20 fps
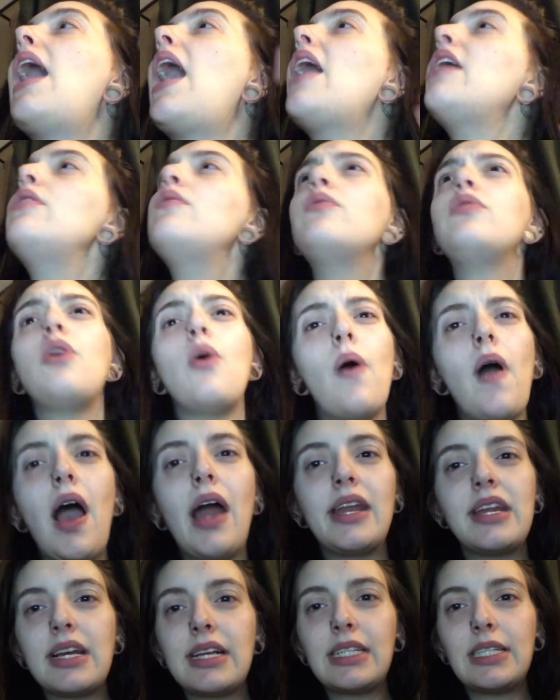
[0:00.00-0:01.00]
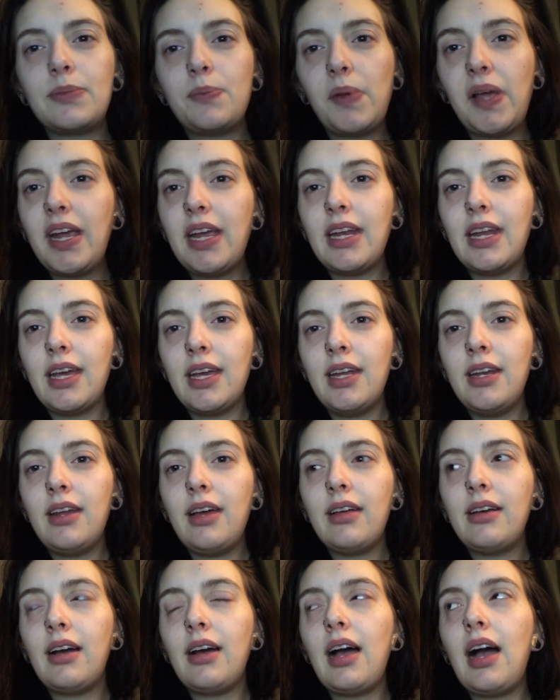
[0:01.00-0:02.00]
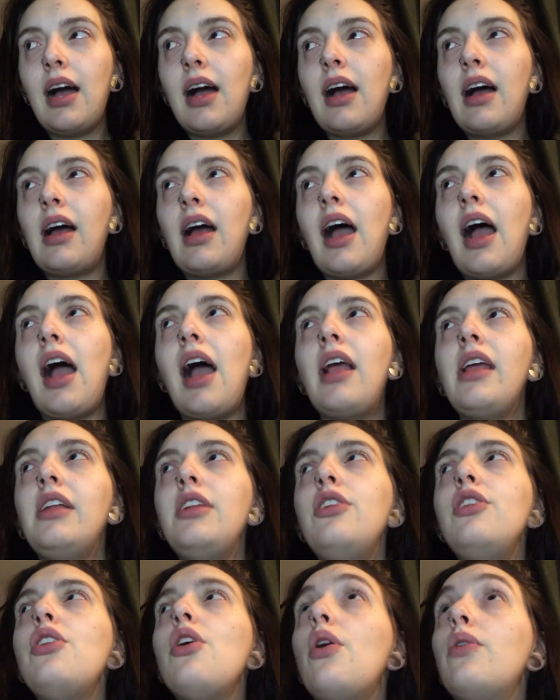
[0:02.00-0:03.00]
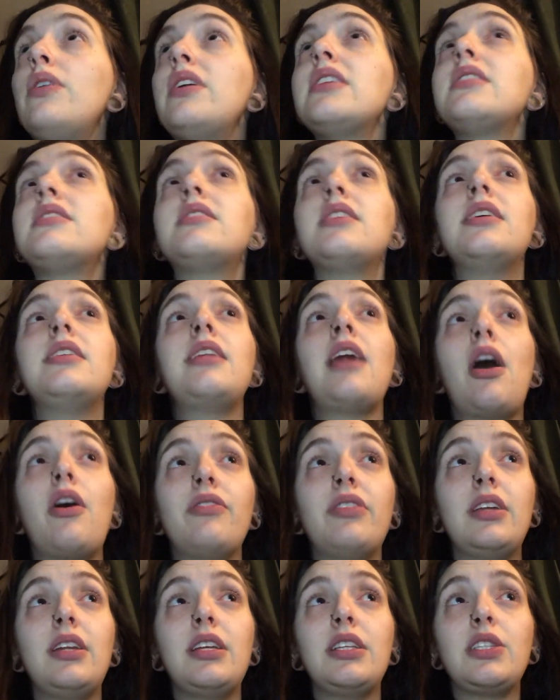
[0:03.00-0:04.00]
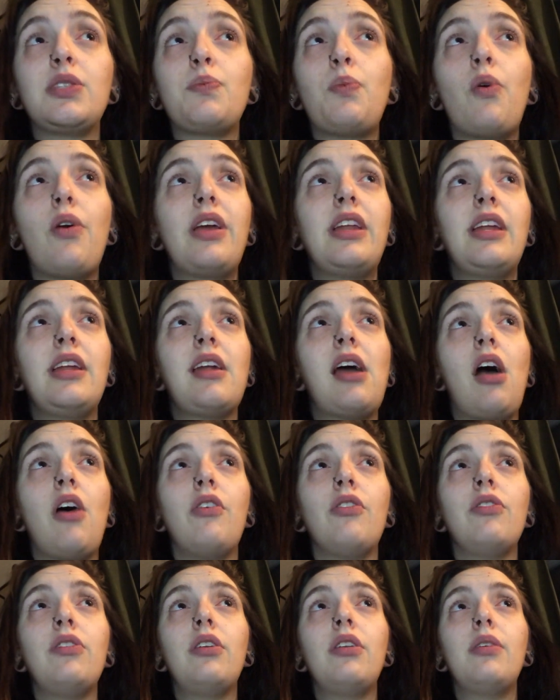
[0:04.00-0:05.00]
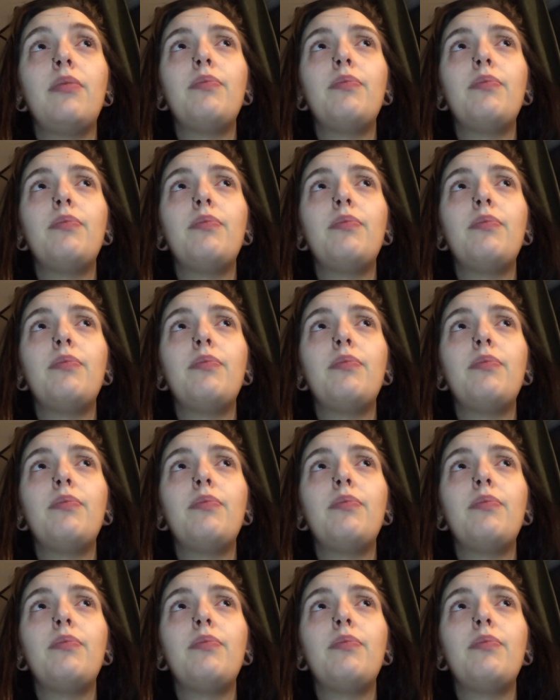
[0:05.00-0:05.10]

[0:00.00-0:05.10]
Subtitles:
don't know how to explain it. I notice it now that it's pointed out,